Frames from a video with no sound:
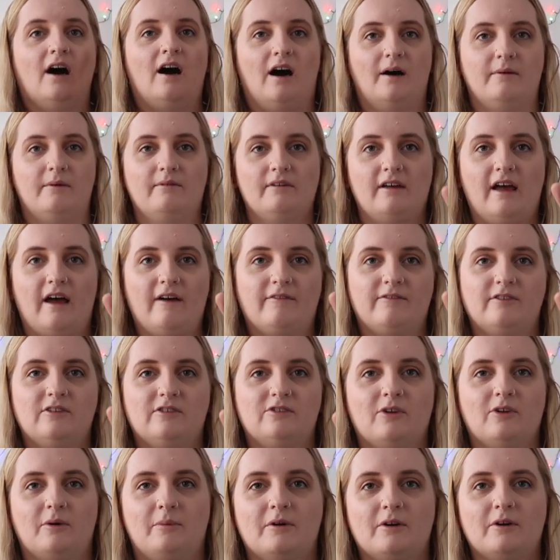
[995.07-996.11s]
I'm going to have to
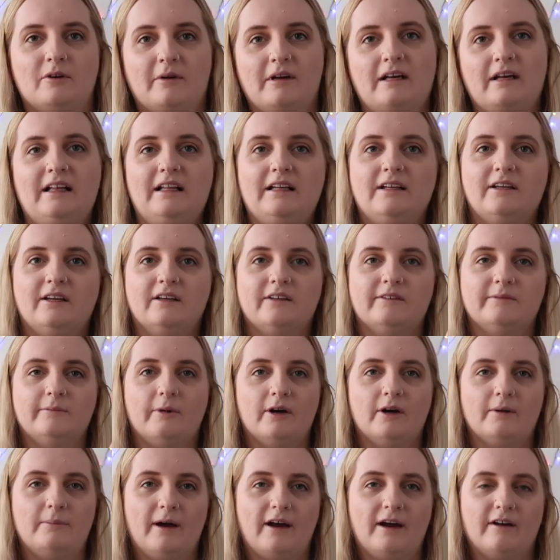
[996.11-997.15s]
stop it quickly because
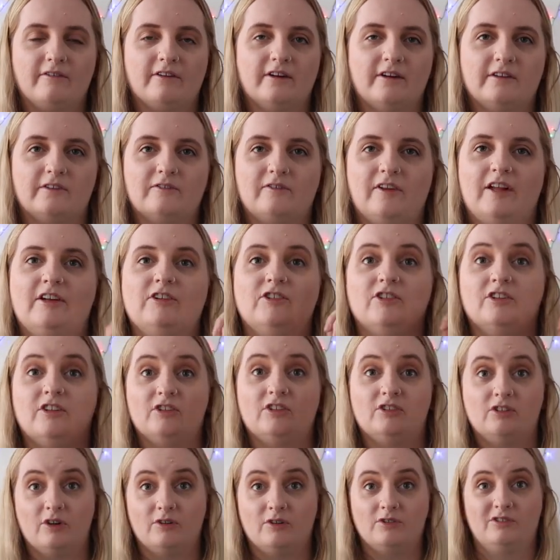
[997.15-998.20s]
my battery is flashing. I
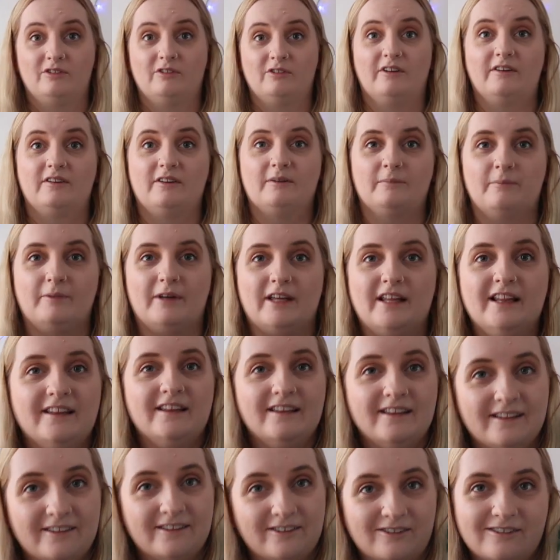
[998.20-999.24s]
told you I'd been
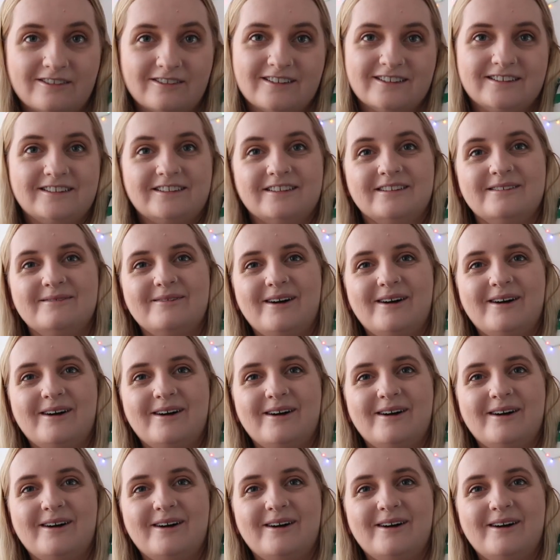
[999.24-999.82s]
talking too